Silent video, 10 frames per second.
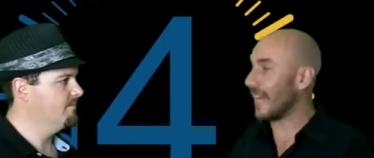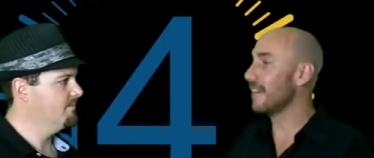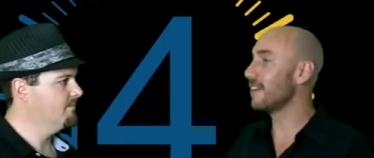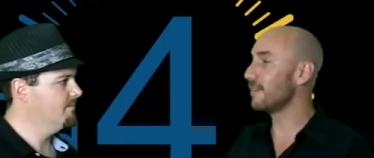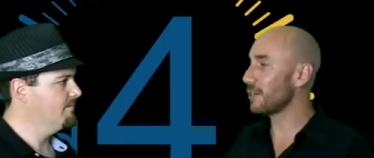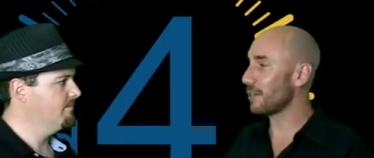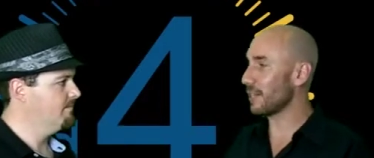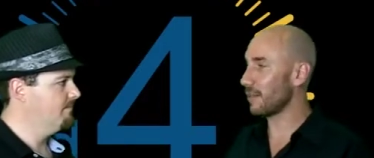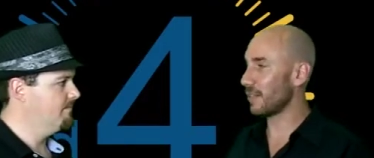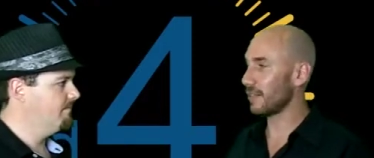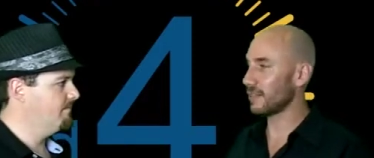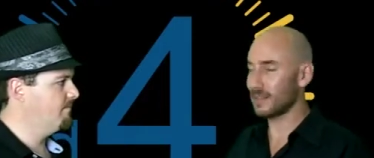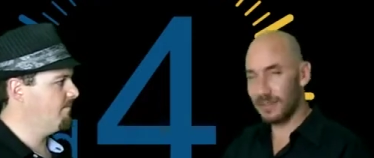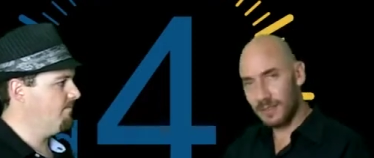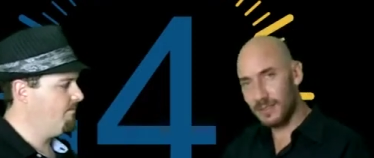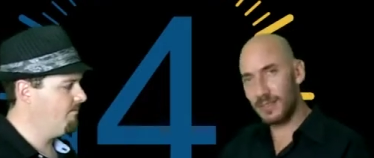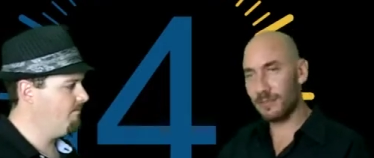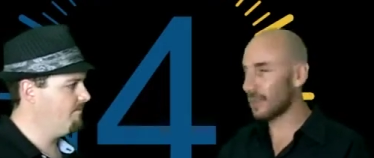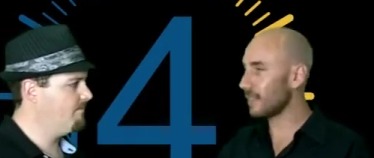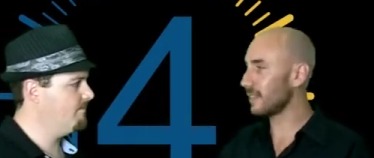Speaker 1: end of your email.
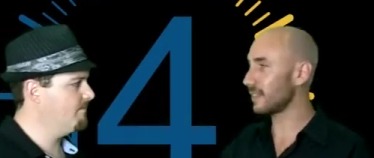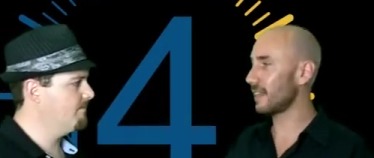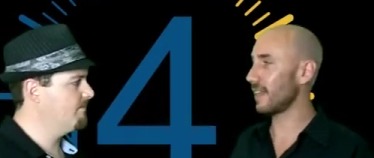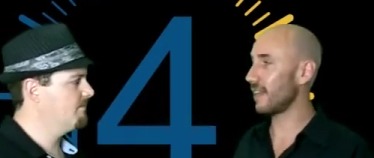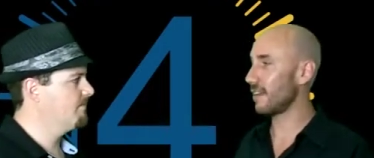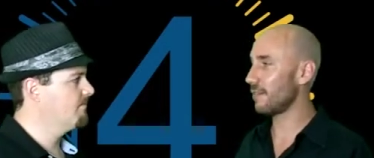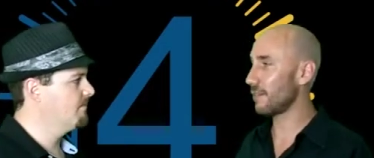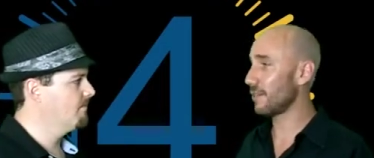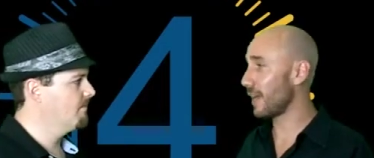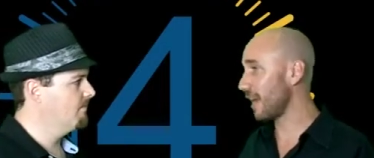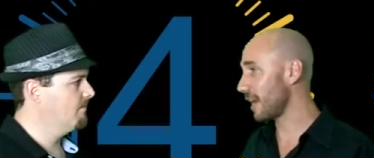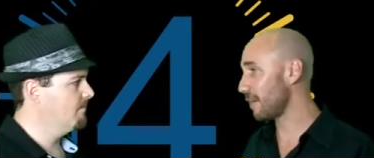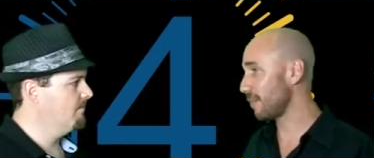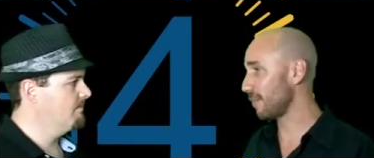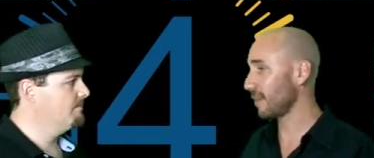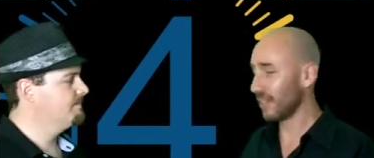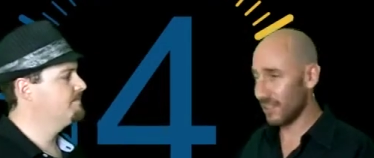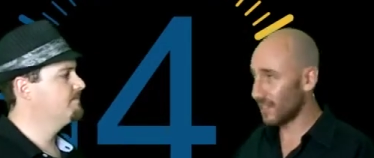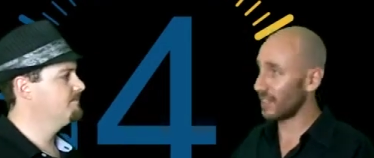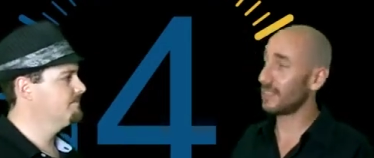Typically, it's going to have your name,
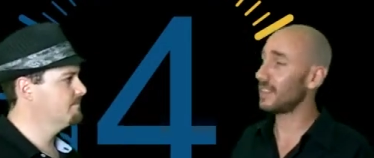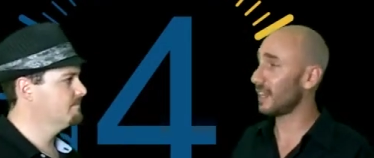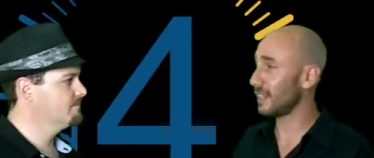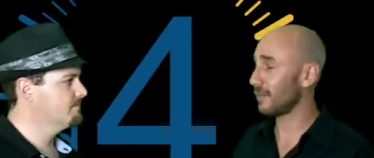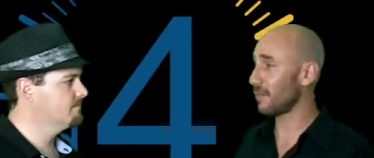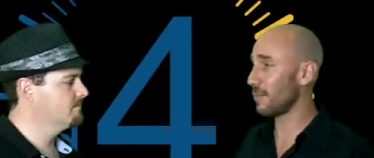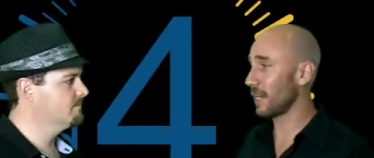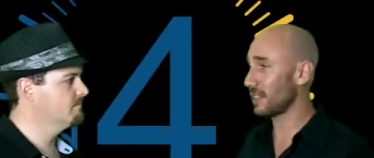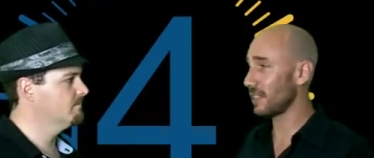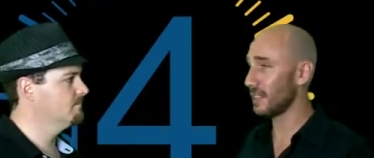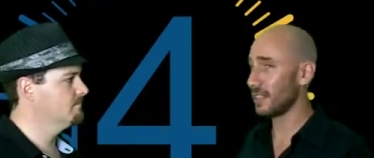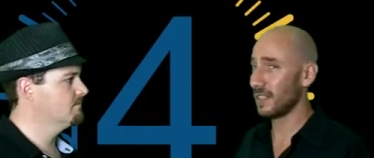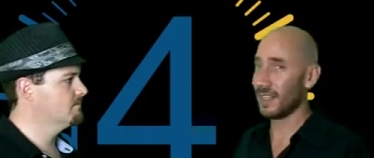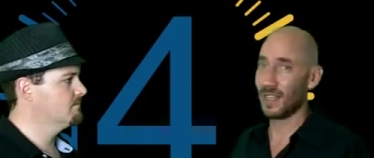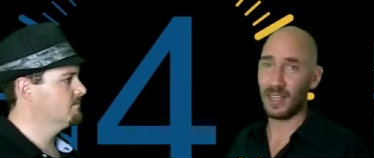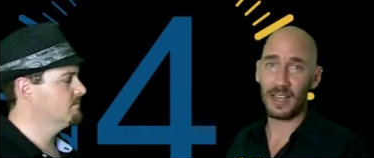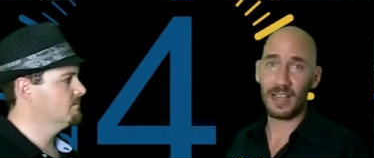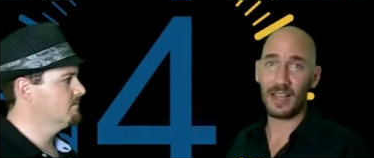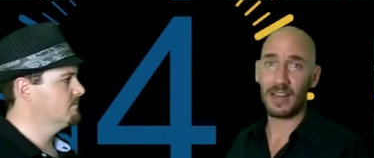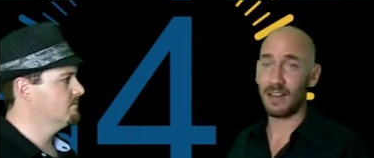your contact information,
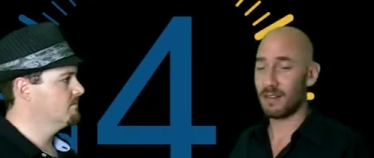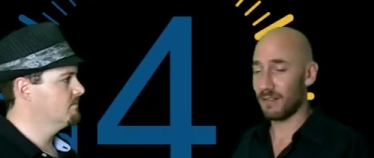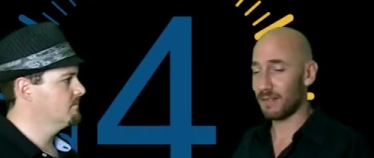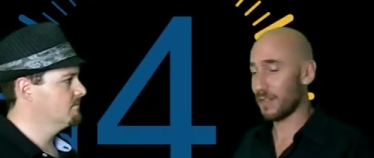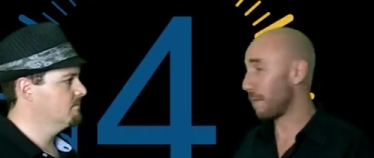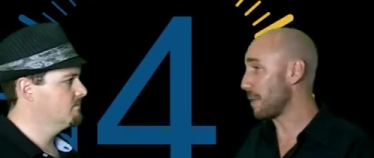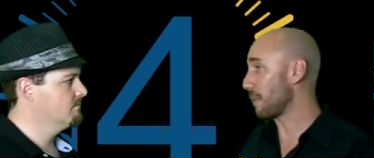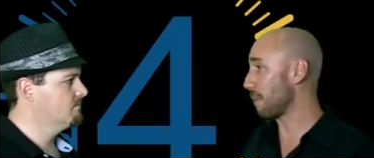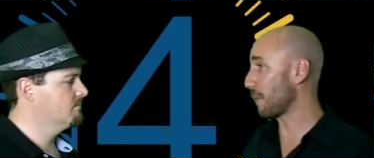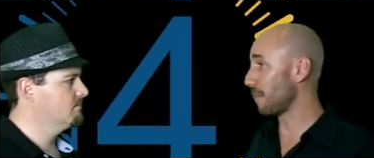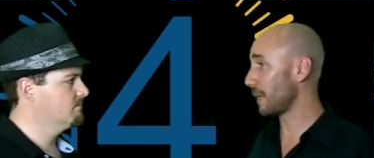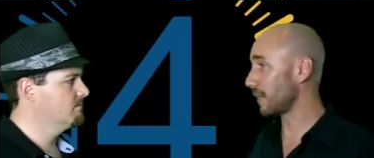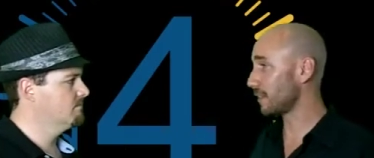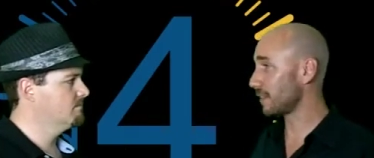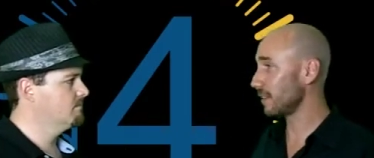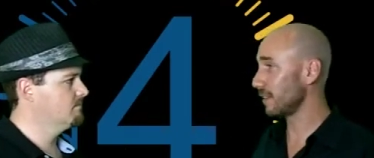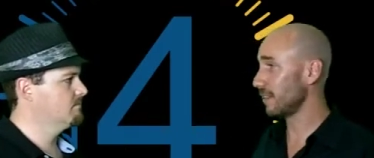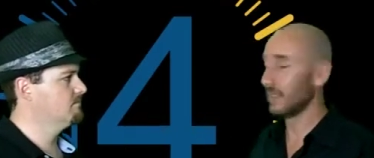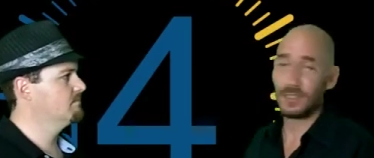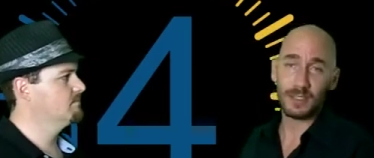and some people put a picture.
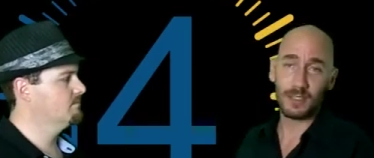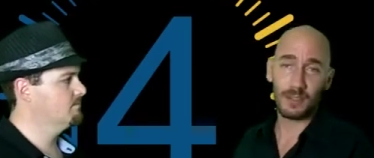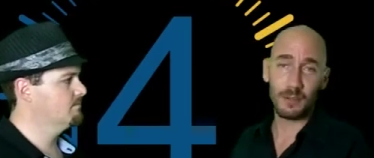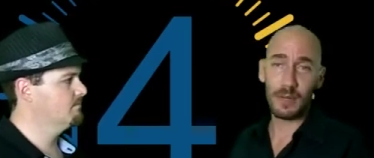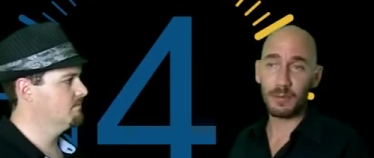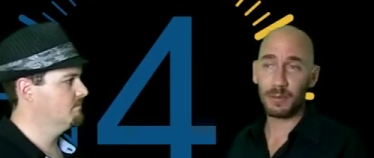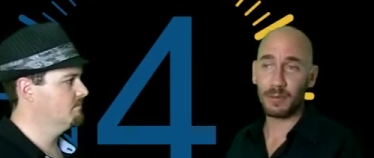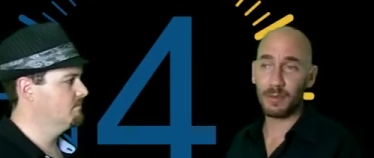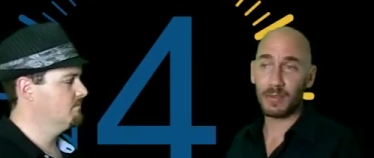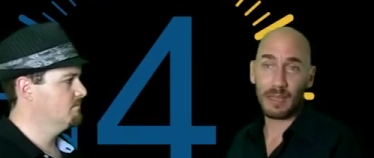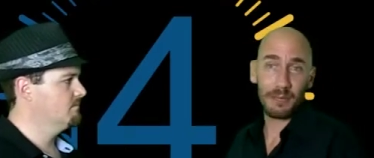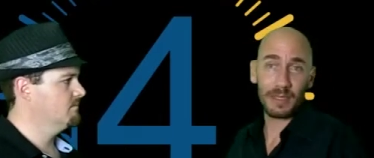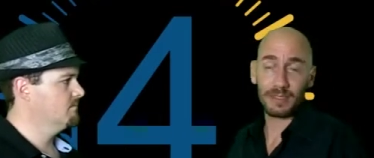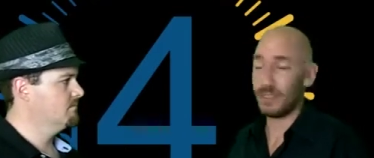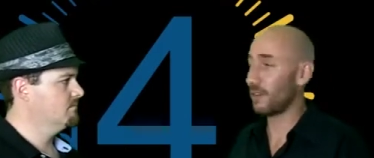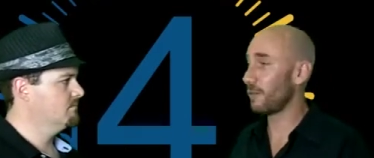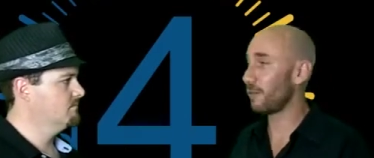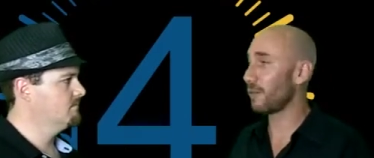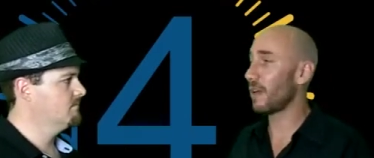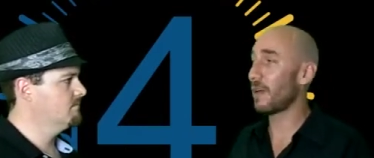Other people, like myself,
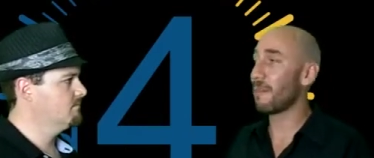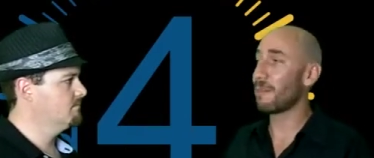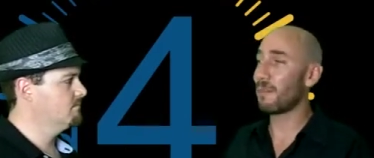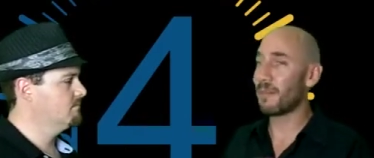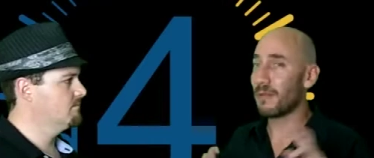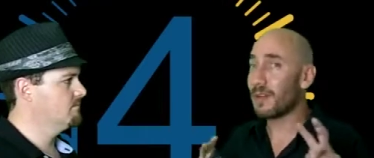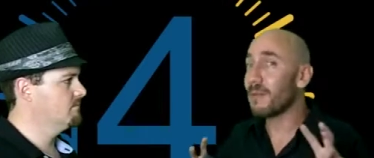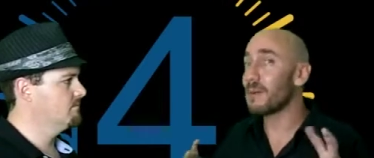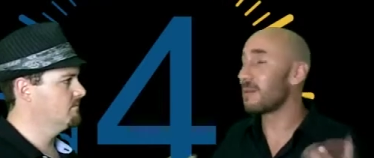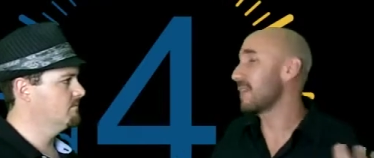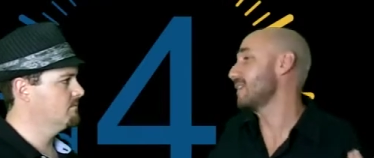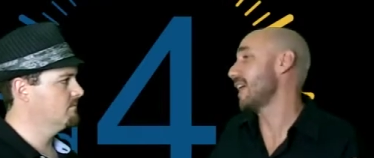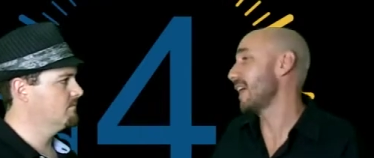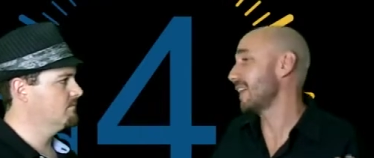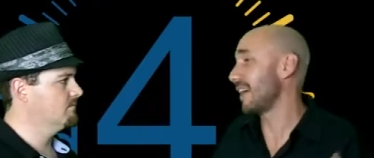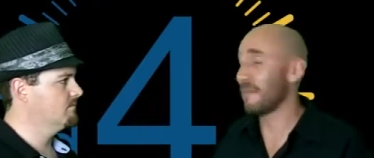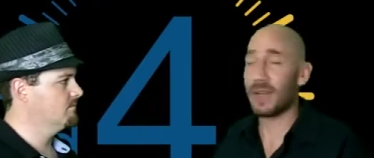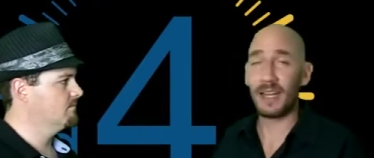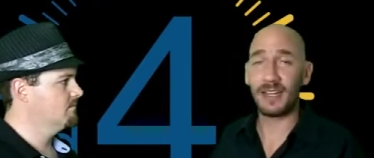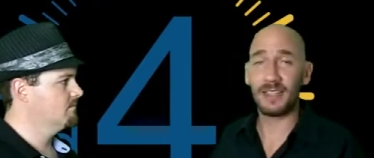I've come up with a tagline.
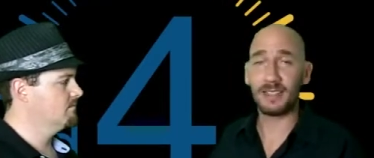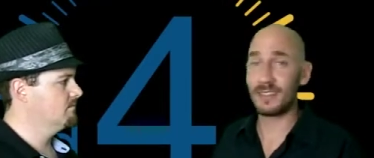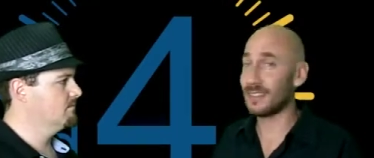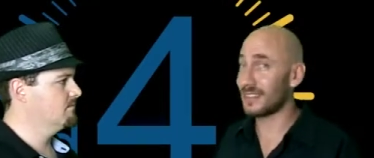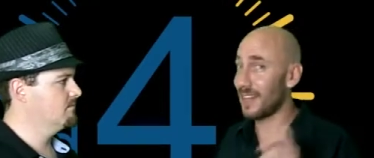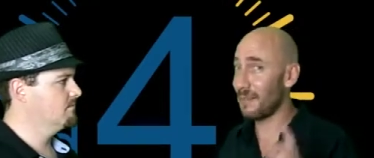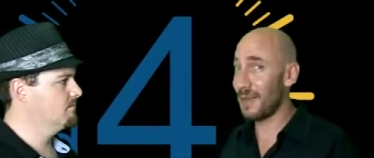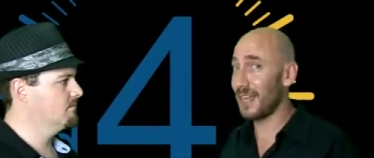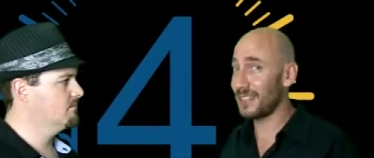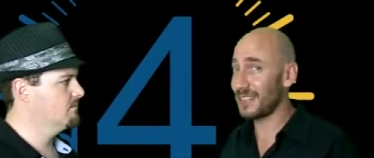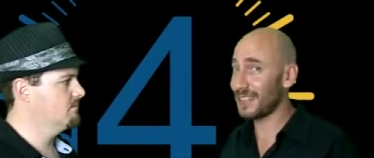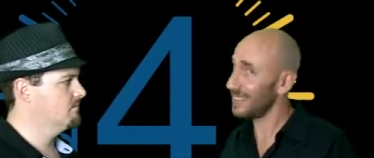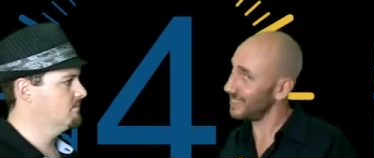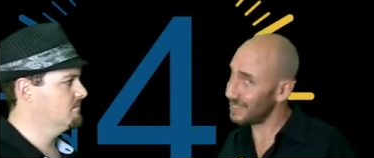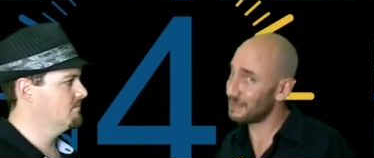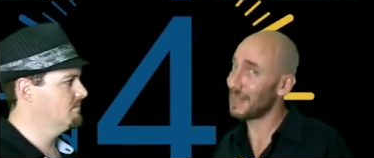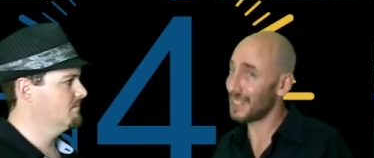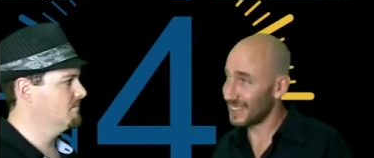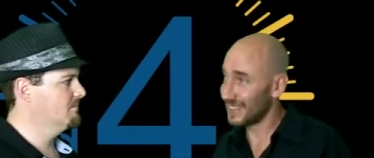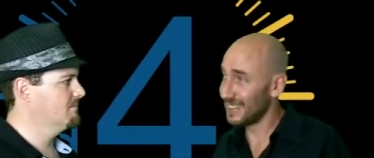Mine is, it's not magic, it's
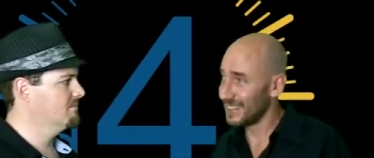Micah.